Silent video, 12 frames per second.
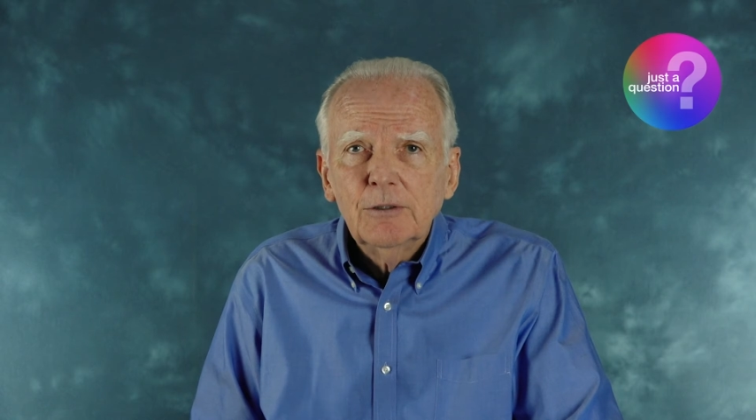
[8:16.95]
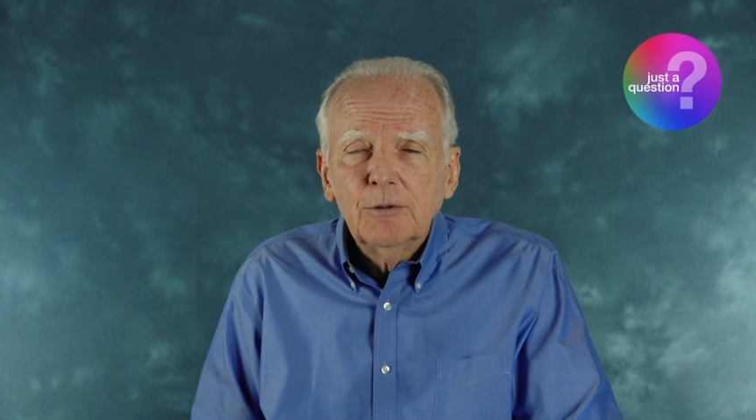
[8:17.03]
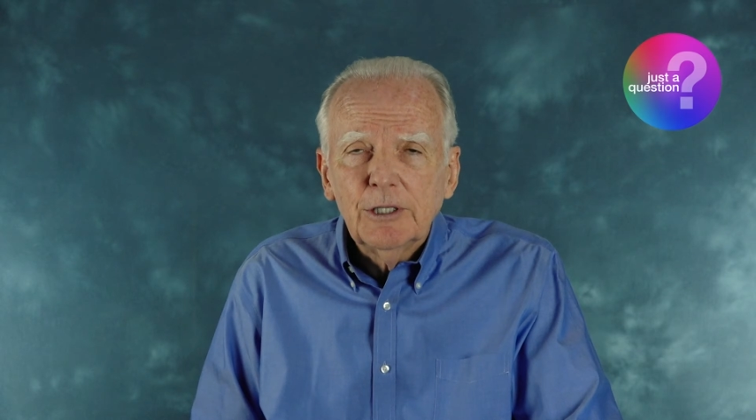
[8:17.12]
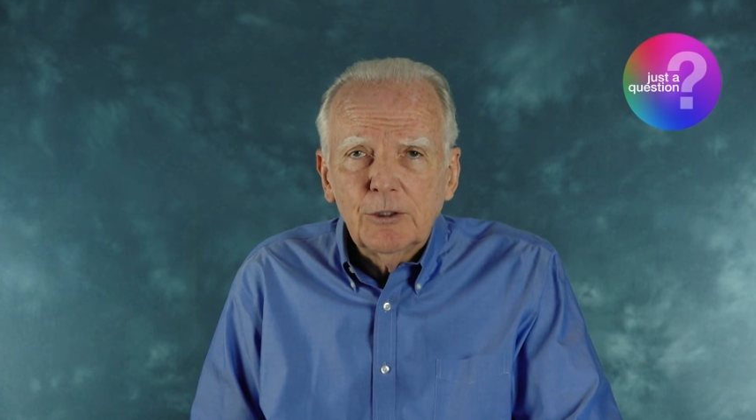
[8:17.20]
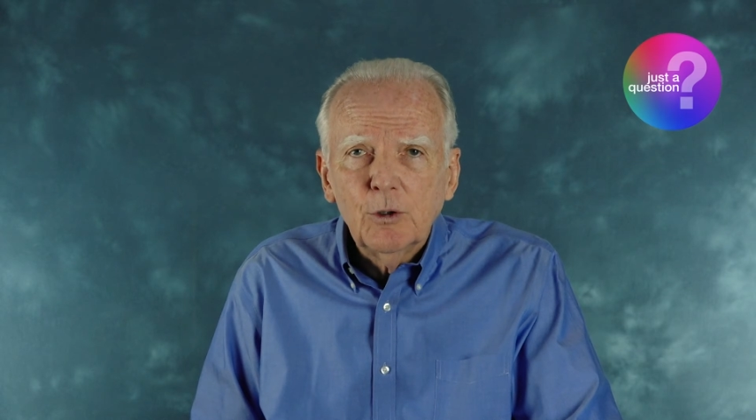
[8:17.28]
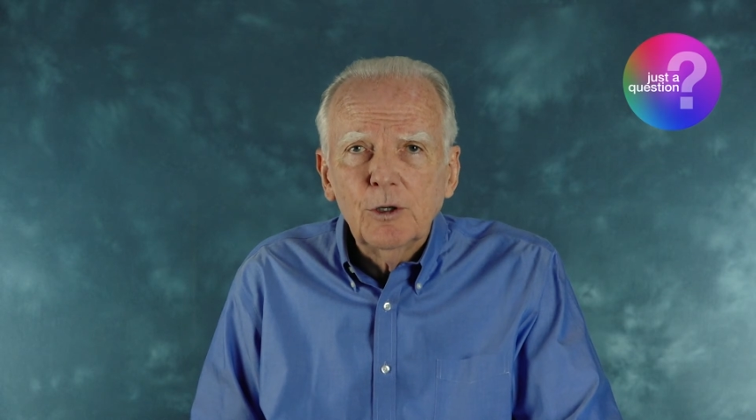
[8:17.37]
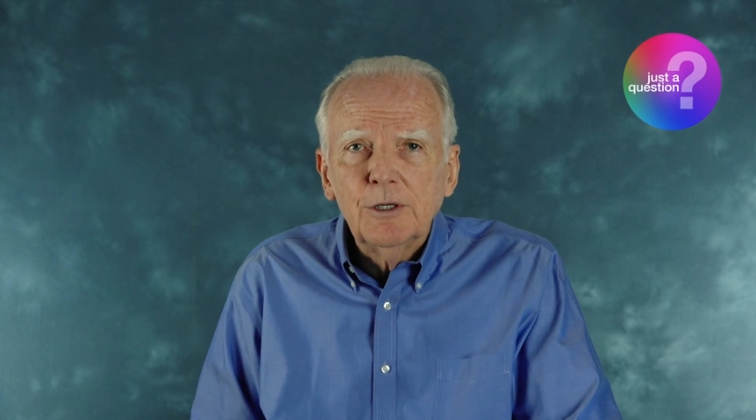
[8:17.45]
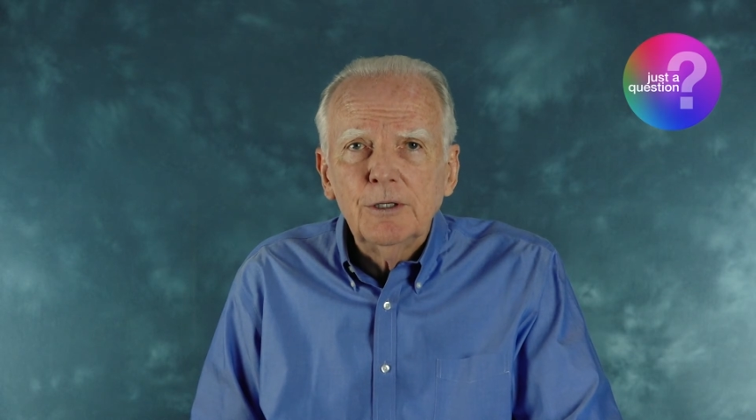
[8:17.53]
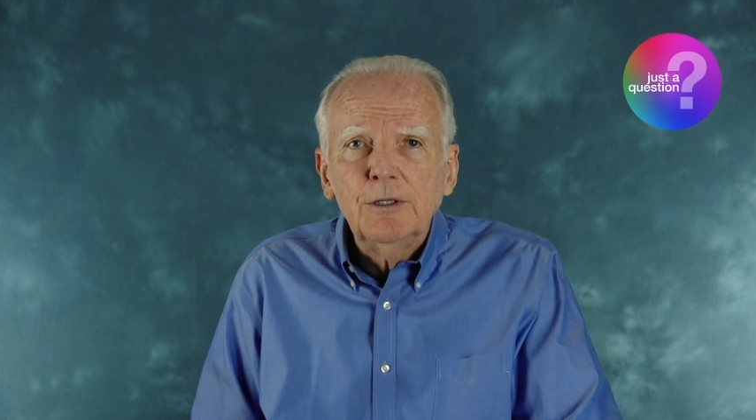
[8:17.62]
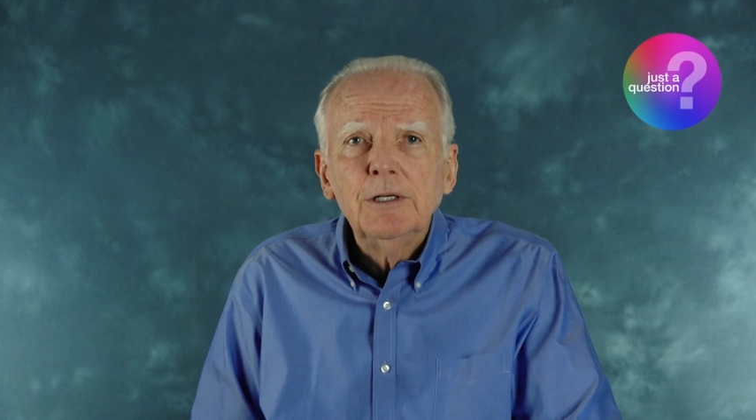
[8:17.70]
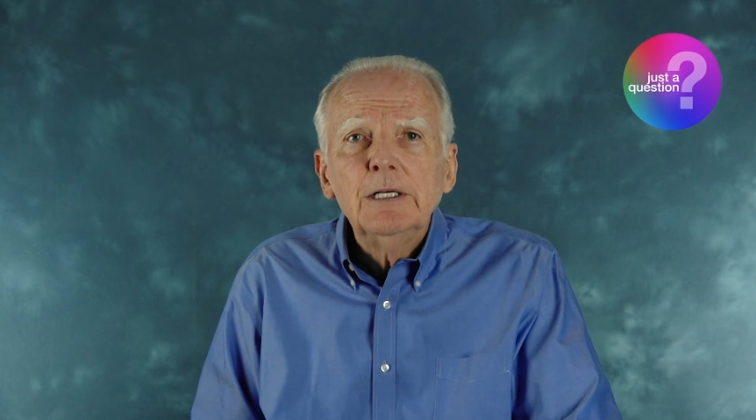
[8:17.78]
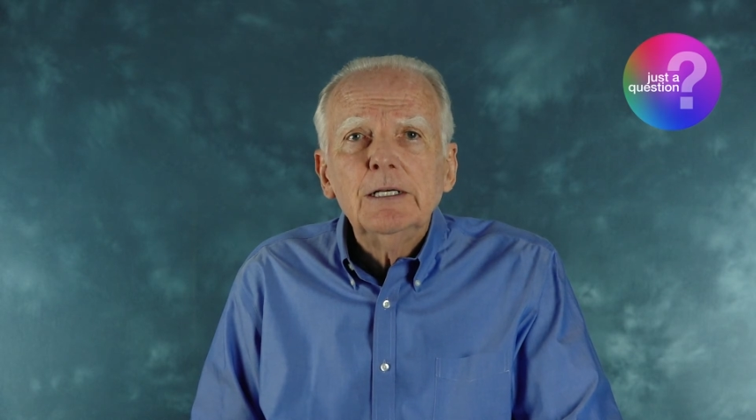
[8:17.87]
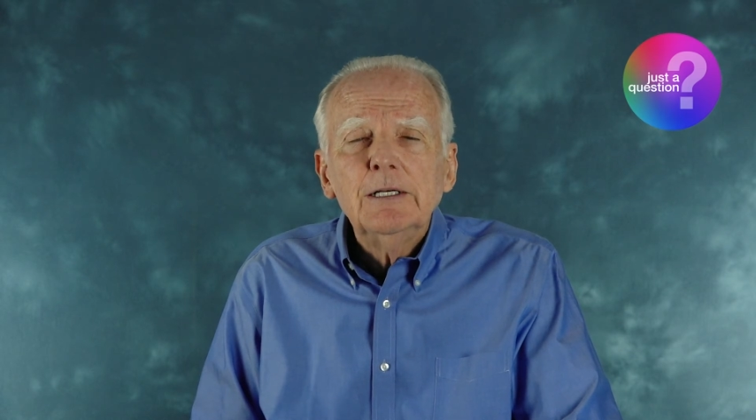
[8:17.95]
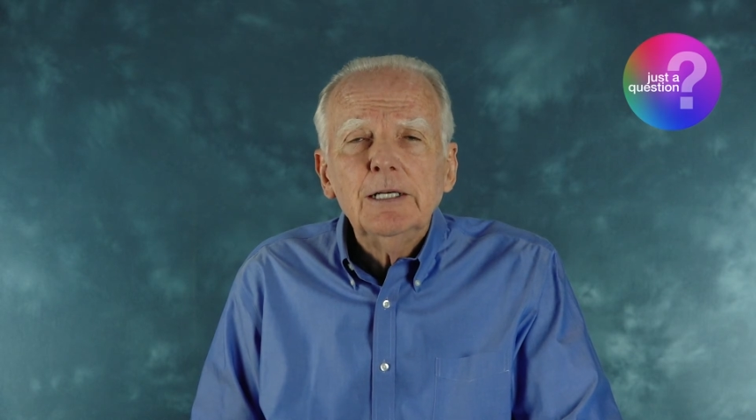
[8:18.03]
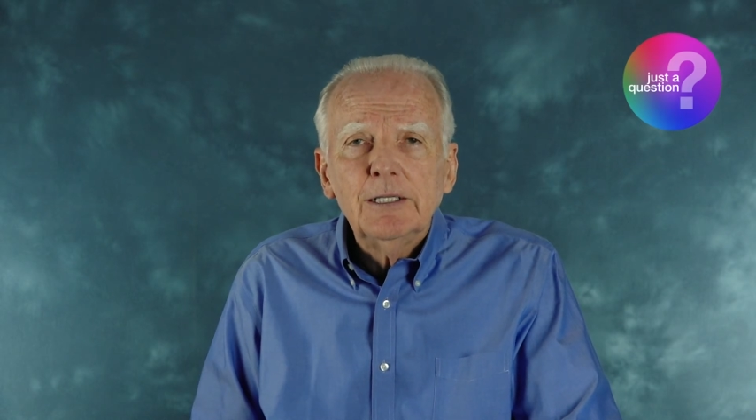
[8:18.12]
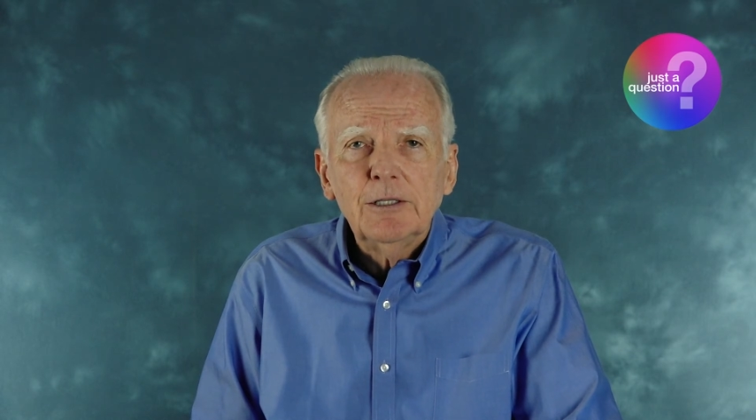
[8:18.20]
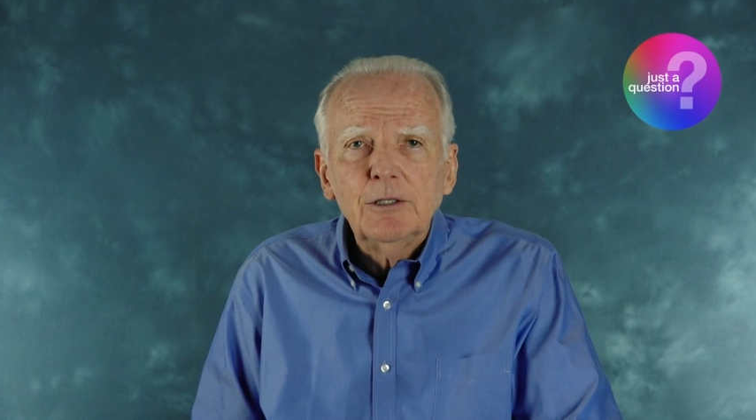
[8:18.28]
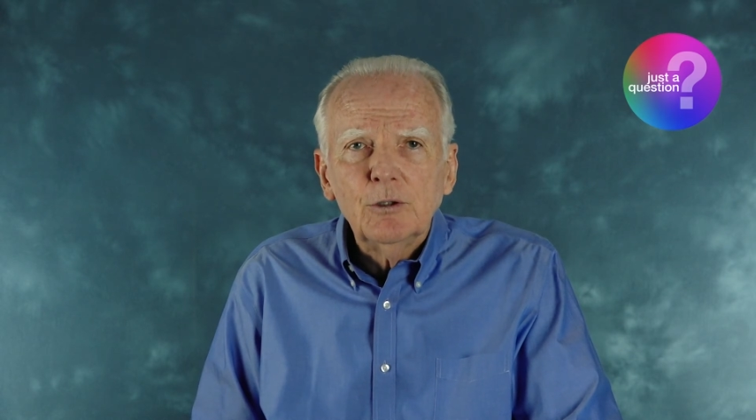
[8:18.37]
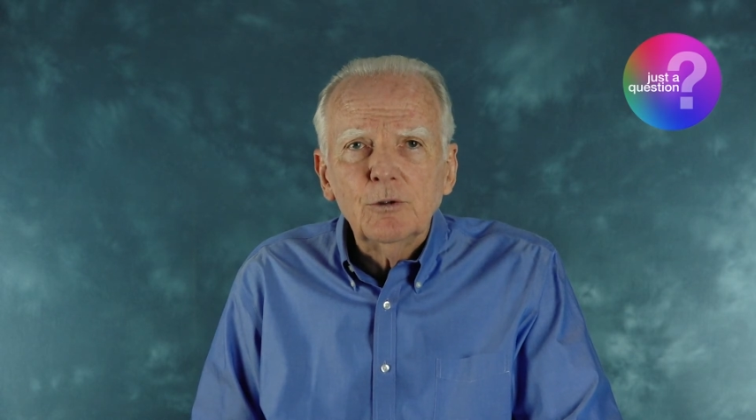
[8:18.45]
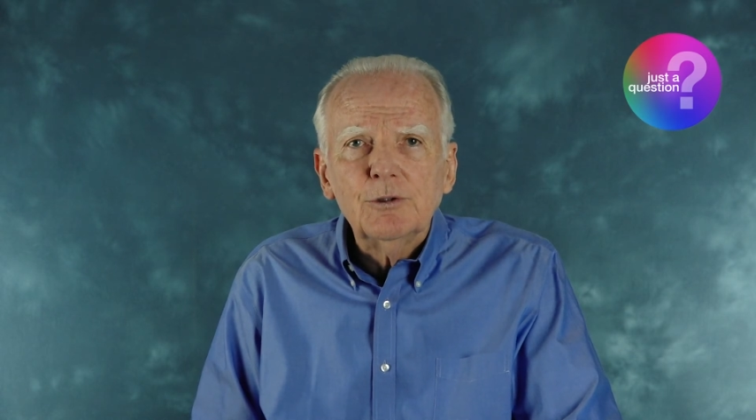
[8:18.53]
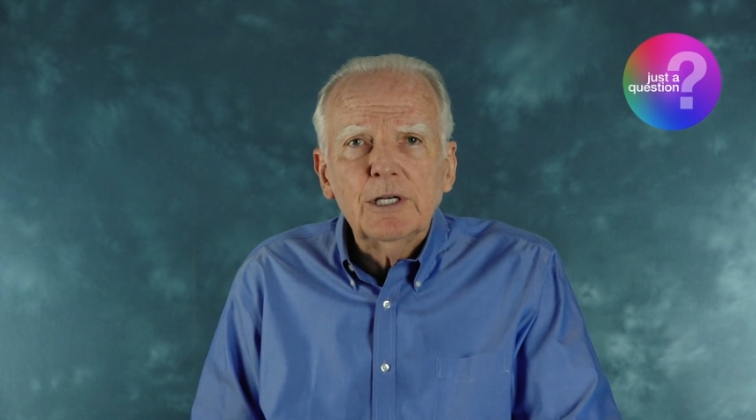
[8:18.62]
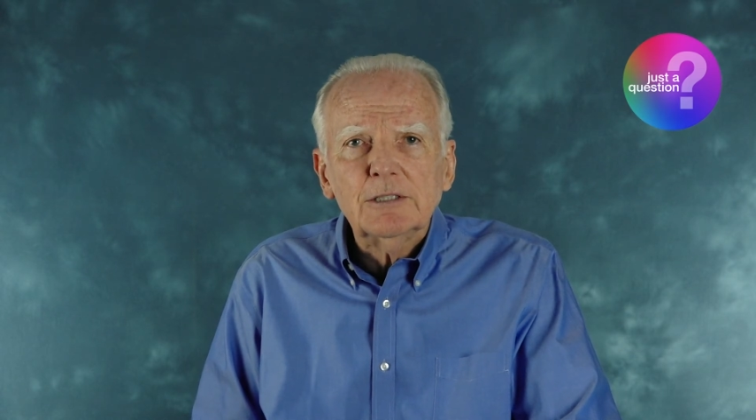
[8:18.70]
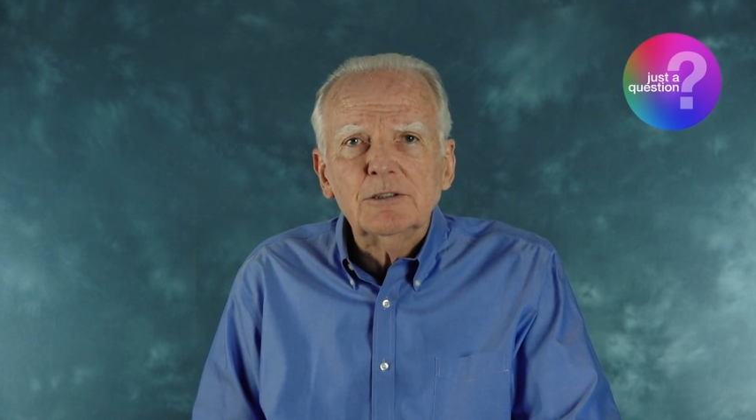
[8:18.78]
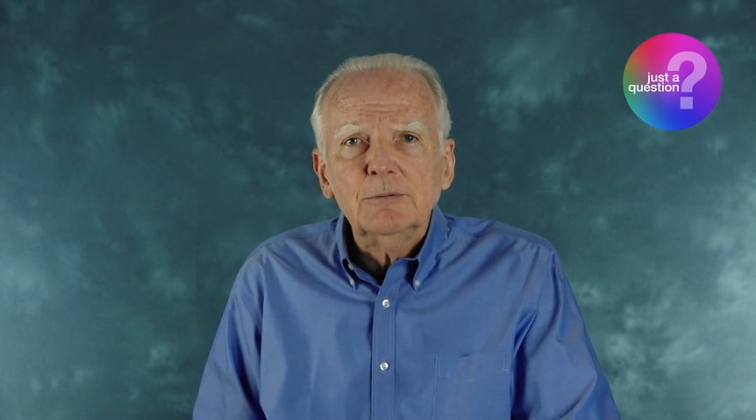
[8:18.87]
recorded in the Old
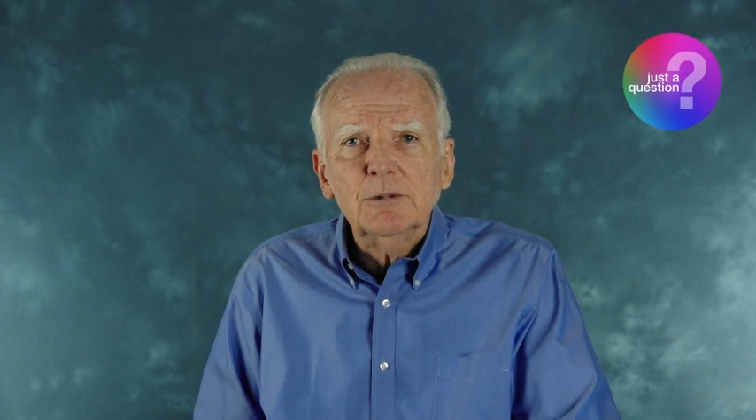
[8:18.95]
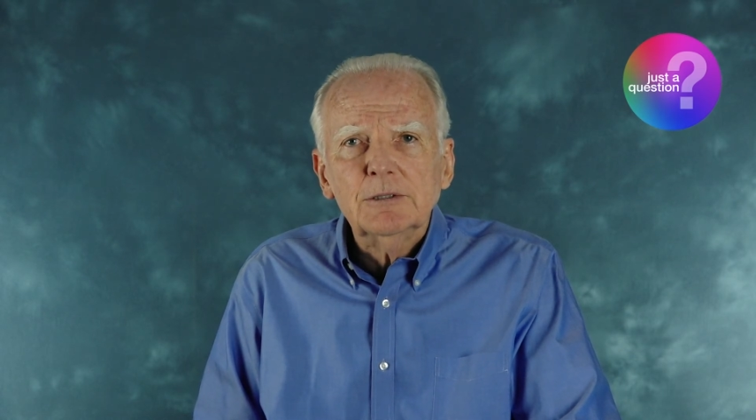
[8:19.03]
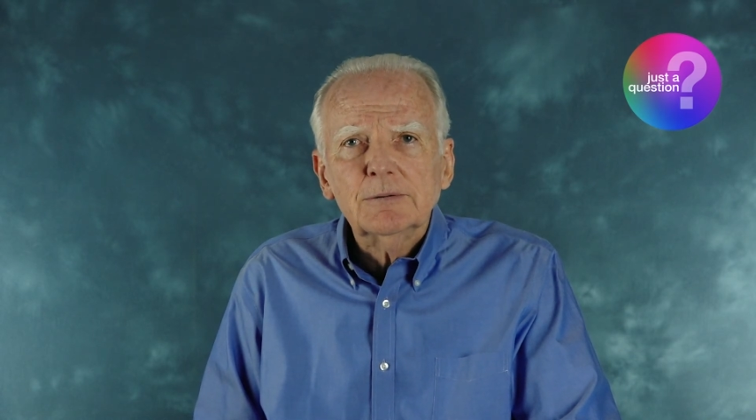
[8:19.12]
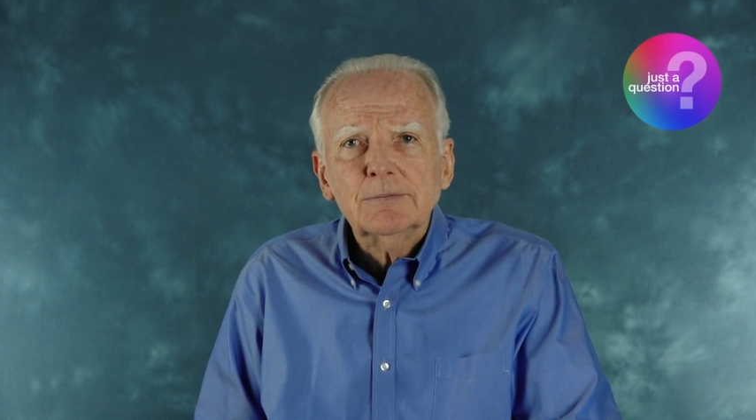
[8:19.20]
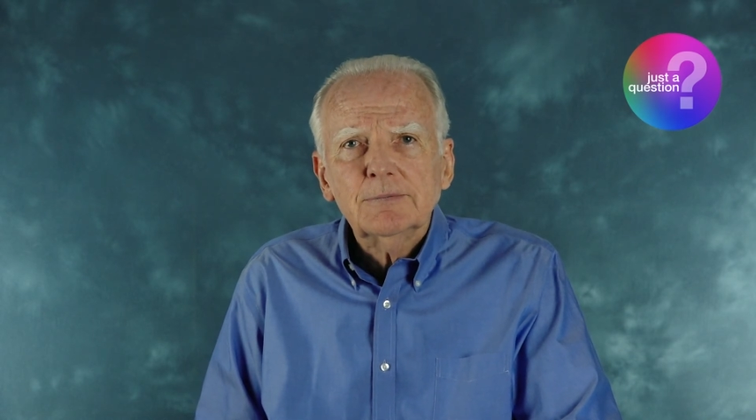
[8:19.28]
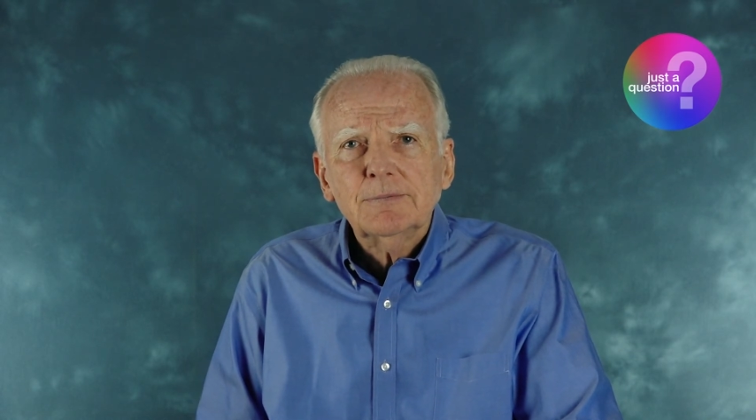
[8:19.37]
Testament.